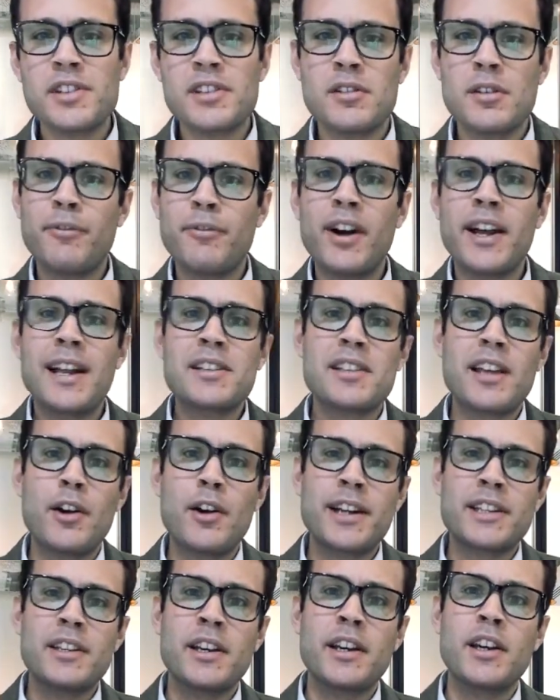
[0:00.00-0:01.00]
Is the finance
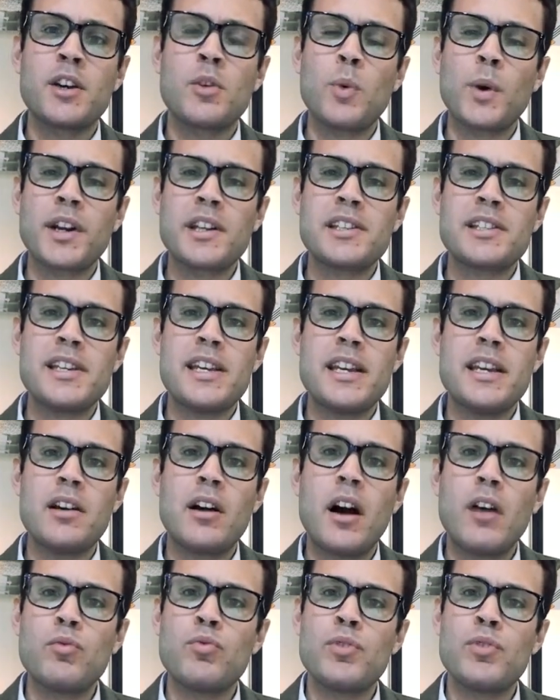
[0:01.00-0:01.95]
director going to want to see